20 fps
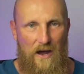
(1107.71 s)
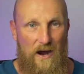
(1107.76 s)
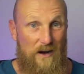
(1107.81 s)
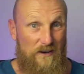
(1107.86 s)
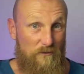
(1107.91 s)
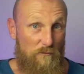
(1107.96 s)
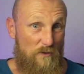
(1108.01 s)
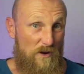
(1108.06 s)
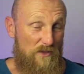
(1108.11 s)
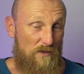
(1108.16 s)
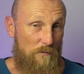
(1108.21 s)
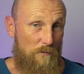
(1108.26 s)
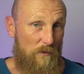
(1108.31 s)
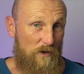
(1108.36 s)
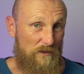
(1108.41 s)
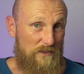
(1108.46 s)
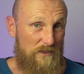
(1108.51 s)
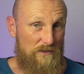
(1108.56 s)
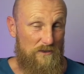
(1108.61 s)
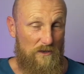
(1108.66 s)
rhythm
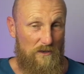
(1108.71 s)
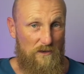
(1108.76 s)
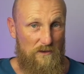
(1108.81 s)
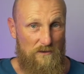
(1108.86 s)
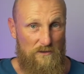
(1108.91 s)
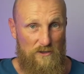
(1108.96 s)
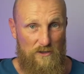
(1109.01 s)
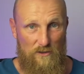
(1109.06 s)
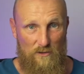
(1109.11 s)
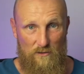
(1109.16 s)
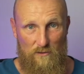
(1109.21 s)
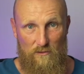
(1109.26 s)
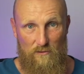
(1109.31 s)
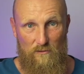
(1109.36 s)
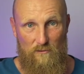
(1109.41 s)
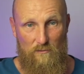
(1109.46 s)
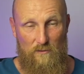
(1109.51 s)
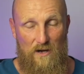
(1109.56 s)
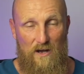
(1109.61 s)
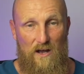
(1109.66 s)
monitor
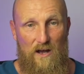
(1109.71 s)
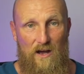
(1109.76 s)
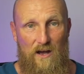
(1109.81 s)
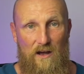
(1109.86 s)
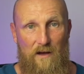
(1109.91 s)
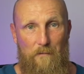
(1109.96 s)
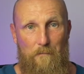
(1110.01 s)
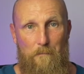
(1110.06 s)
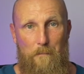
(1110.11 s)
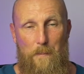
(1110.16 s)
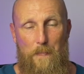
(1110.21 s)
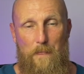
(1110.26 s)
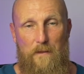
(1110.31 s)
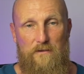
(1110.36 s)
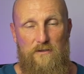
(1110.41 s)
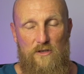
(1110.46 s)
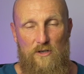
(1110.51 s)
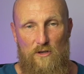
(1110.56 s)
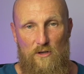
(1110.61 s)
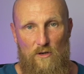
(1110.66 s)
to
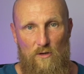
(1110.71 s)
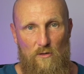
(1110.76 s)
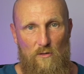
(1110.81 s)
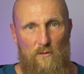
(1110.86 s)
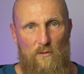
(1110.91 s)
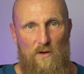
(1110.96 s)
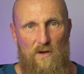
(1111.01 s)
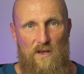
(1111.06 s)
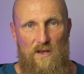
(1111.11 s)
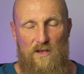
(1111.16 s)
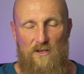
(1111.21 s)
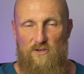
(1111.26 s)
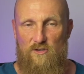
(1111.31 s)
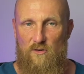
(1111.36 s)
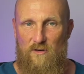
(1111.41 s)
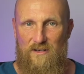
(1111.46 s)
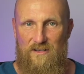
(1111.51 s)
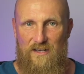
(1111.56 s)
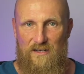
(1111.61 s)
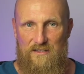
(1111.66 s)
you
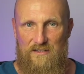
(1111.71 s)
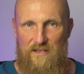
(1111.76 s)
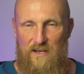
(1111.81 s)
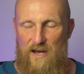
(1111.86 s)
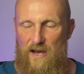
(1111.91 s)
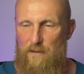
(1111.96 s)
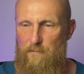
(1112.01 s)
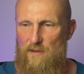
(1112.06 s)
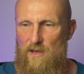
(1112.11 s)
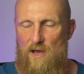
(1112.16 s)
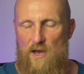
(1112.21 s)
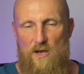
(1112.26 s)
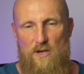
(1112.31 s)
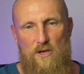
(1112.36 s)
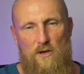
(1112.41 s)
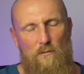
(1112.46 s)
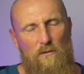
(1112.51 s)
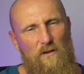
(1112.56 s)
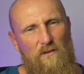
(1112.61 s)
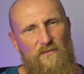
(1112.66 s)
during that time,
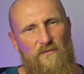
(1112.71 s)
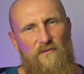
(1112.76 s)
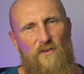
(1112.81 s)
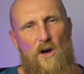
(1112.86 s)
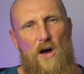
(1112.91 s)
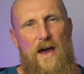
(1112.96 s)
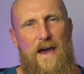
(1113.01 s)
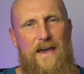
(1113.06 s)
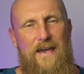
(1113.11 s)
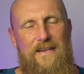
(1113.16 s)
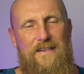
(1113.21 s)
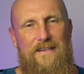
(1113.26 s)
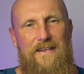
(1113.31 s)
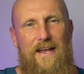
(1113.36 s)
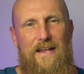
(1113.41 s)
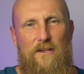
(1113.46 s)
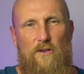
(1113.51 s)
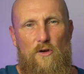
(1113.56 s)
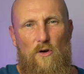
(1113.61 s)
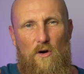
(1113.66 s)
you will find
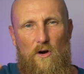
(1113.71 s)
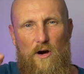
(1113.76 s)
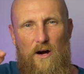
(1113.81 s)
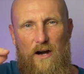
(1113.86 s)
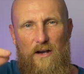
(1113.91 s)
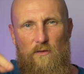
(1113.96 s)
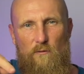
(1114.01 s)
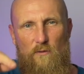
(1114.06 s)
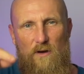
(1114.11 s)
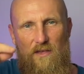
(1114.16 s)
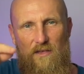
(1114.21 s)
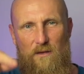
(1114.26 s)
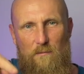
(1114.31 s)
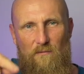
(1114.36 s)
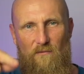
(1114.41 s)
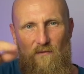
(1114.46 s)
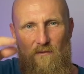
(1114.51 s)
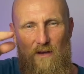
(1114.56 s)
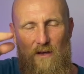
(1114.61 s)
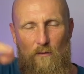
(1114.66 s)
that your heart
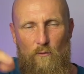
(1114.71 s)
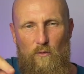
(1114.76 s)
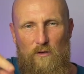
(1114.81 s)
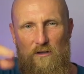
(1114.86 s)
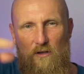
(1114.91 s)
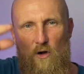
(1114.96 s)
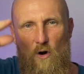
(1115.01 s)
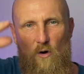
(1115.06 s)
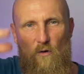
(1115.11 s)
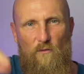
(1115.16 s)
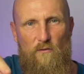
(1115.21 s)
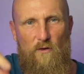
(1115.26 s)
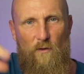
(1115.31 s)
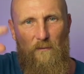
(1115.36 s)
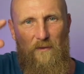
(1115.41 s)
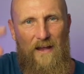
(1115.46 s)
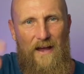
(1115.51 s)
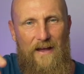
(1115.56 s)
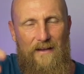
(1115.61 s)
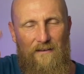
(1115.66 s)
rhythm would go from
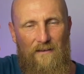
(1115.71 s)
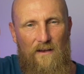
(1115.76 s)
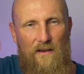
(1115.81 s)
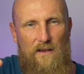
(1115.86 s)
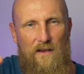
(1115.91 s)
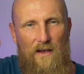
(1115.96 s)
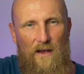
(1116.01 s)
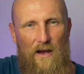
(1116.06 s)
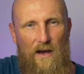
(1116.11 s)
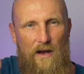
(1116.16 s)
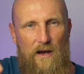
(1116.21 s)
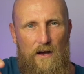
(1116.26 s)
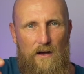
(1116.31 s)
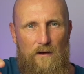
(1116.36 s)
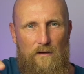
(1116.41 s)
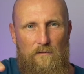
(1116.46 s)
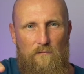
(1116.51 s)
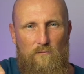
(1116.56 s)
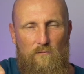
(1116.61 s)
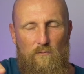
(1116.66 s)
that,
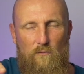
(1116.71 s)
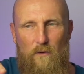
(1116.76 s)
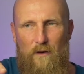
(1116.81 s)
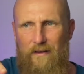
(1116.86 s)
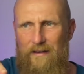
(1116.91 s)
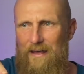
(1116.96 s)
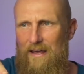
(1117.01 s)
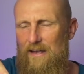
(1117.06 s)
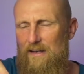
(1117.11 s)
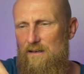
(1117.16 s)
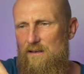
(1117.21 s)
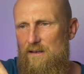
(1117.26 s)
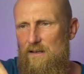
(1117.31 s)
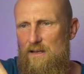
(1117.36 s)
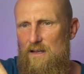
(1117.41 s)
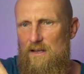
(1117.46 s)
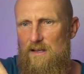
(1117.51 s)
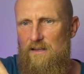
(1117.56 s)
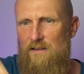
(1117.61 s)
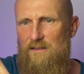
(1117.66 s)
again,
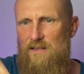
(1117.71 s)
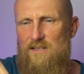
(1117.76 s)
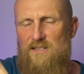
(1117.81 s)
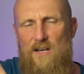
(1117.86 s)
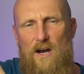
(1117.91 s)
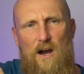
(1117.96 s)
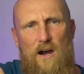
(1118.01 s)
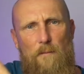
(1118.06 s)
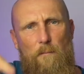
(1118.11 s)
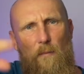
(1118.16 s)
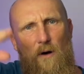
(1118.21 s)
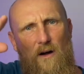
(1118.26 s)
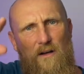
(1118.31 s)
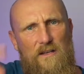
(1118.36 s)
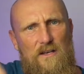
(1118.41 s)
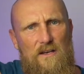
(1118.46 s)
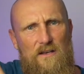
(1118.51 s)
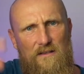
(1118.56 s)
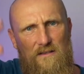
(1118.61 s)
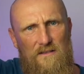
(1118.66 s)
this
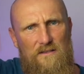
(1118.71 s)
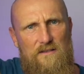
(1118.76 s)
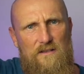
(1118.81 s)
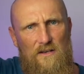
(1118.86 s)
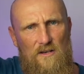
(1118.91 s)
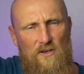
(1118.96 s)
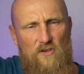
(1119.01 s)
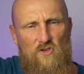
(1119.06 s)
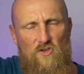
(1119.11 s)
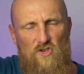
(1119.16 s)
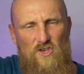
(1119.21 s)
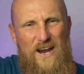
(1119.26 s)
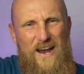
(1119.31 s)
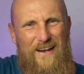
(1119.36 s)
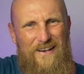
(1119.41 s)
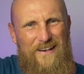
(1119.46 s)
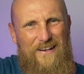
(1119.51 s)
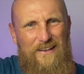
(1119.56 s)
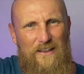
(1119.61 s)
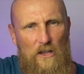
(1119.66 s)
harmonious,
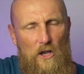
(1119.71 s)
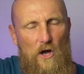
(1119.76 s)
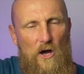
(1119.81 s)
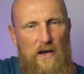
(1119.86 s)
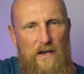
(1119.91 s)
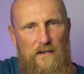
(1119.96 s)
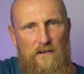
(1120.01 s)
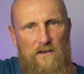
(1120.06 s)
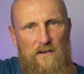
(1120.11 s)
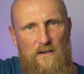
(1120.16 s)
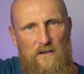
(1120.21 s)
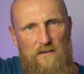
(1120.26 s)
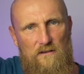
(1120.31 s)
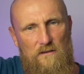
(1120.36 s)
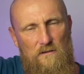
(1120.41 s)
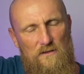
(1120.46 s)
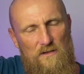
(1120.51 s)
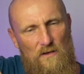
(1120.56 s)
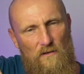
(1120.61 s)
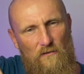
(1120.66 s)
jagged line to
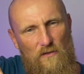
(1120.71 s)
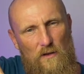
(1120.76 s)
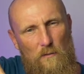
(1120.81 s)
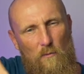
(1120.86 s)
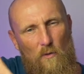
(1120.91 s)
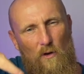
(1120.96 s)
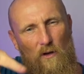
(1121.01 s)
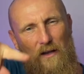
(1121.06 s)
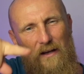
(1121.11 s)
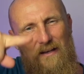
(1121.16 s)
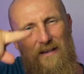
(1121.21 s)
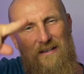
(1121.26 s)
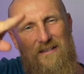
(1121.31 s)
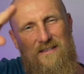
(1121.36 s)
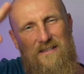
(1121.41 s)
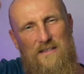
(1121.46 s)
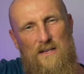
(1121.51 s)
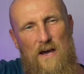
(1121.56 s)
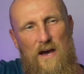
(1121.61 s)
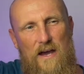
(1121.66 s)
something more like a
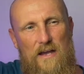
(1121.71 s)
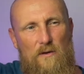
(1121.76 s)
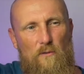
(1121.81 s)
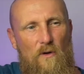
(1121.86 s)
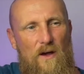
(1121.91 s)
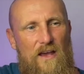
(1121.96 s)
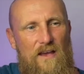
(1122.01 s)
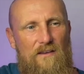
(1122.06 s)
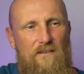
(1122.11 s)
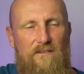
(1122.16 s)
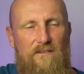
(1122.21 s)
sine wave.